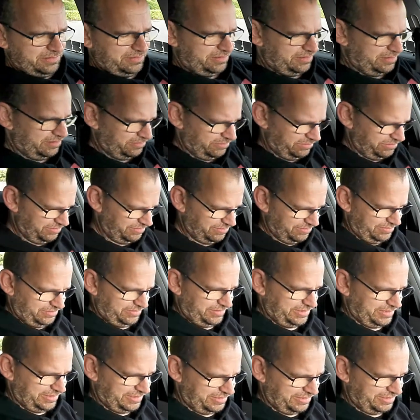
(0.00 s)
Oh,
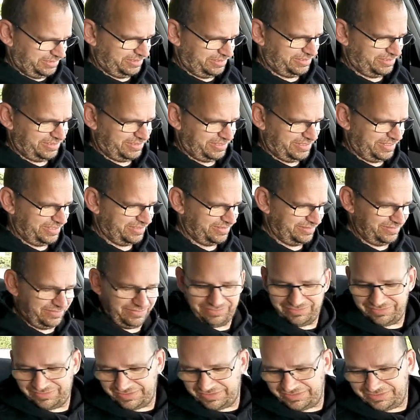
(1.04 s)
that's a sticker.
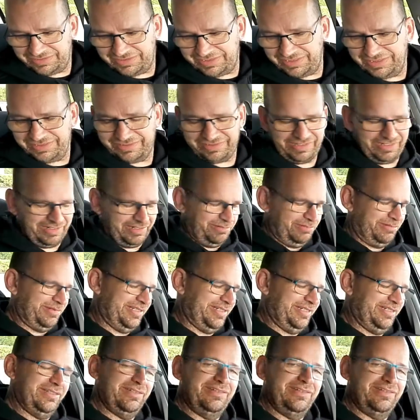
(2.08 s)
Let's take that away.